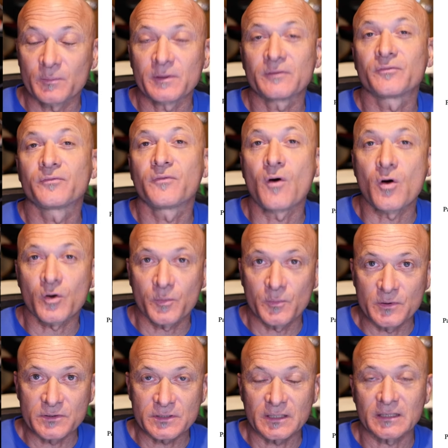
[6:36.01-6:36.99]
It'd be folk
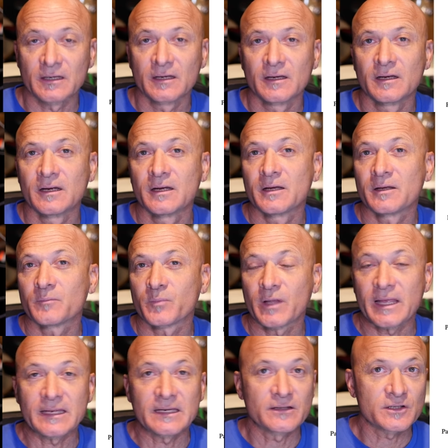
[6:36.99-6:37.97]
music,
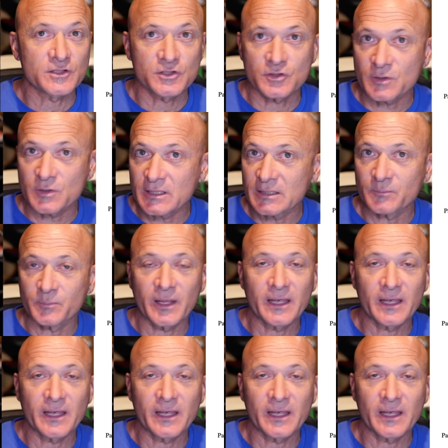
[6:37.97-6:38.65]
played in the street,